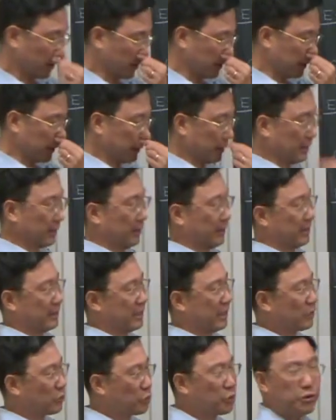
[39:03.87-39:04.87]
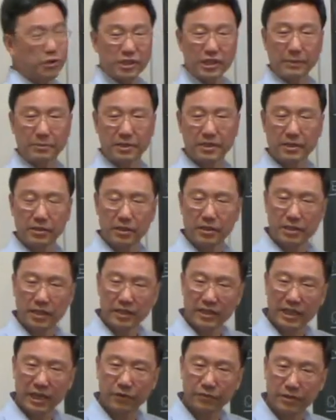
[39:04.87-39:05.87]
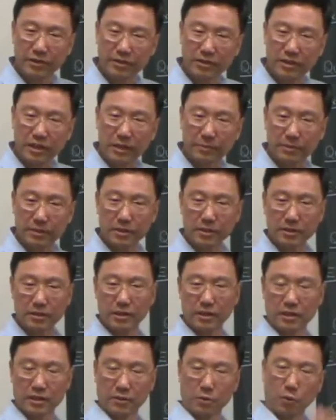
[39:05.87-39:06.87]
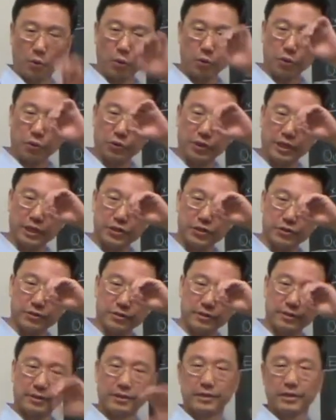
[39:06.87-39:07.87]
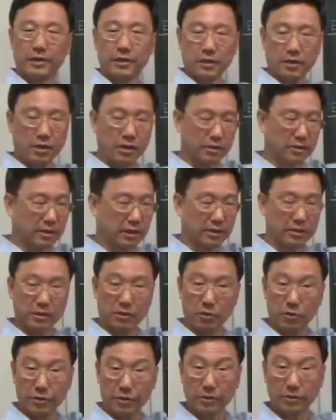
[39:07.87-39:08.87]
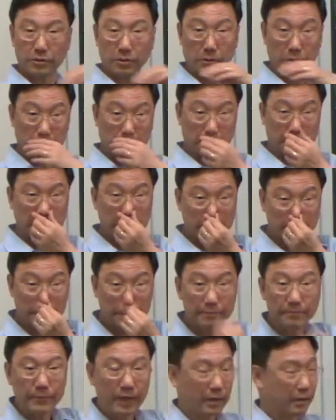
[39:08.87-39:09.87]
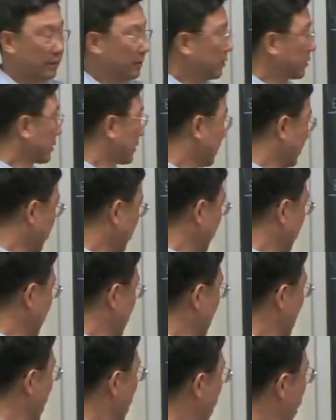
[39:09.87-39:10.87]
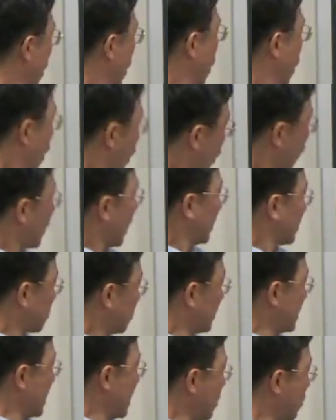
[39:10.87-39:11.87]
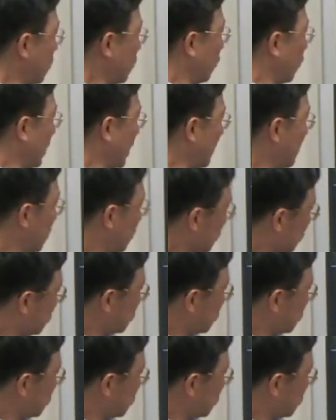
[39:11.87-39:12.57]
Good. It's not 2 steps. It's not counting steps. It's the S4 notation. Constants are all you know. Okay. Good. All right. So now what I'm going